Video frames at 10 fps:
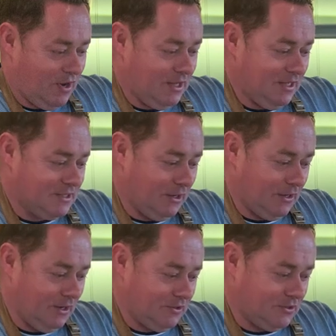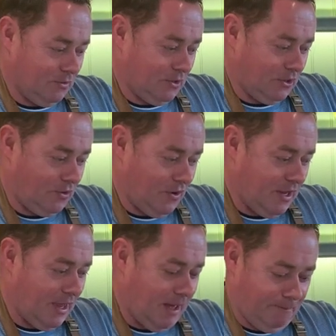of these on here. So we're going to
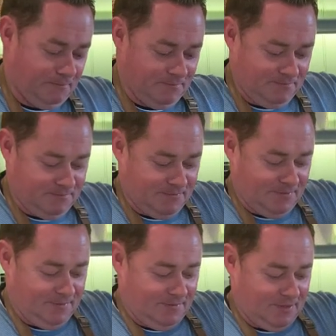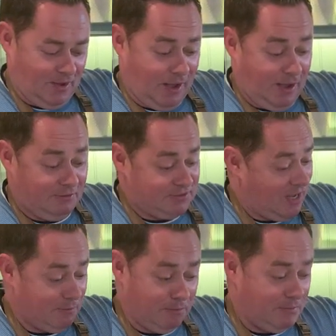grill them. Now I have to
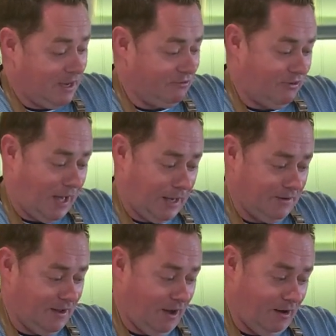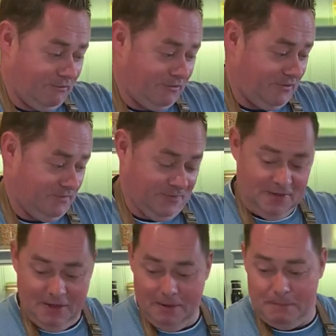say I'm a big fan of
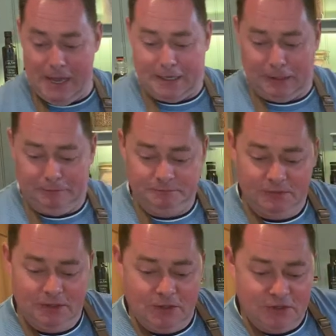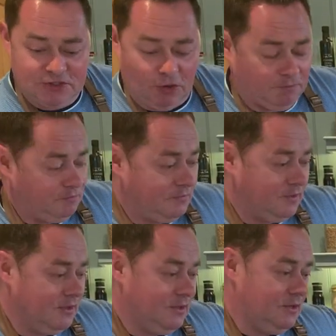bacon. So
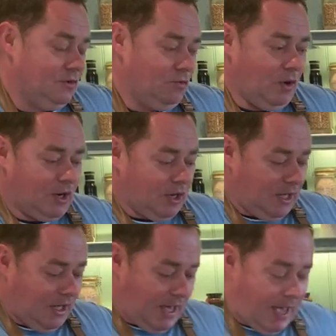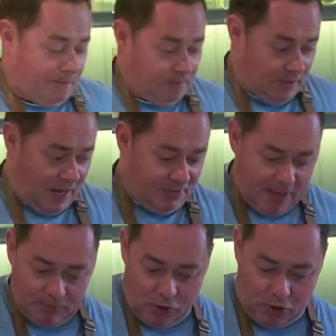we're going to let
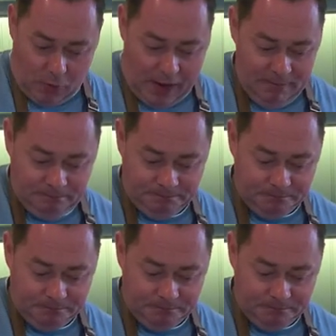them cook away.